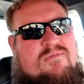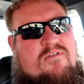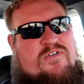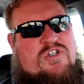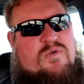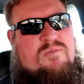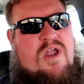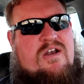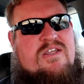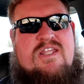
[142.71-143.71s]
I'm not for sure what
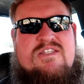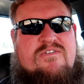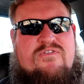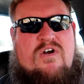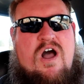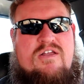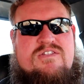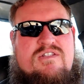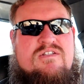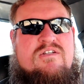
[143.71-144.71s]
brand it is. I think it's a
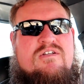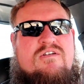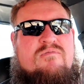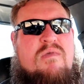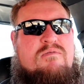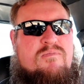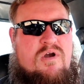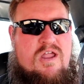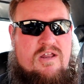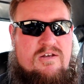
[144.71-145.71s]
Frost maybe
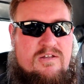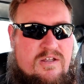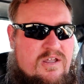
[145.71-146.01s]
brand,